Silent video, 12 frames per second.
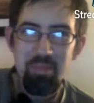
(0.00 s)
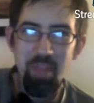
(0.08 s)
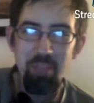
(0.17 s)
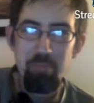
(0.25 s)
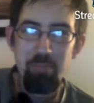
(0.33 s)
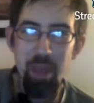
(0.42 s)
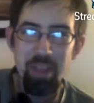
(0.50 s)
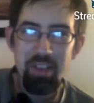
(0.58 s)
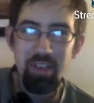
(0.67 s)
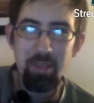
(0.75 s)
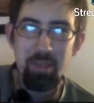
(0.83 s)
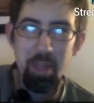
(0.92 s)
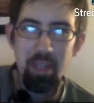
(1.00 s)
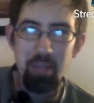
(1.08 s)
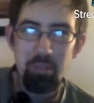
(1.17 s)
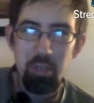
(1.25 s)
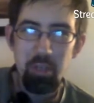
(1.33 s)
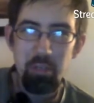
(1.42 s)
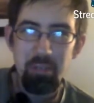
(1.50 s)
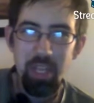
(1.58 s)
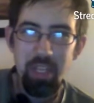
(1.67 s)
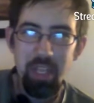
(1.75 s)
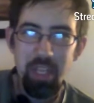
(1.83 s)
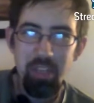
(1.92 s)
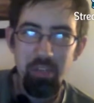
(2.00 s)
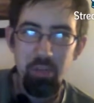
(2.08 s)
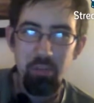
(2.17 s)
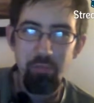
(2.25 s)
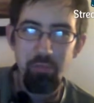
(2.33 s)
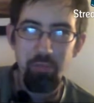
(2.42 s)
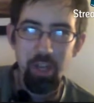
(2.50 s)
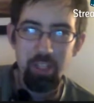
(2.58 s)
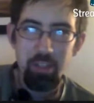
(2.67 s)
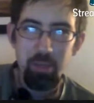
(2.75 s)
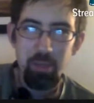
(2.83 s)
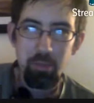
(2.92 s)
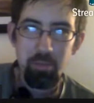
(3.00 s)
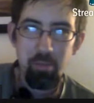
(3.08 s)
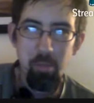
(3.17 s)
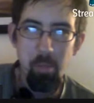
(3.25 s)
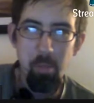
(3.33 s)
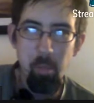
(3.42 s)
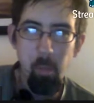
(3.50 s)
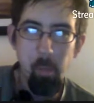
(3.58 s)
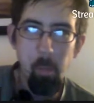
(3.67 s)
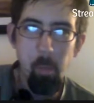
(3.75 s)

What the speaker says: If Biden can make up terms, I can too. Fuck you.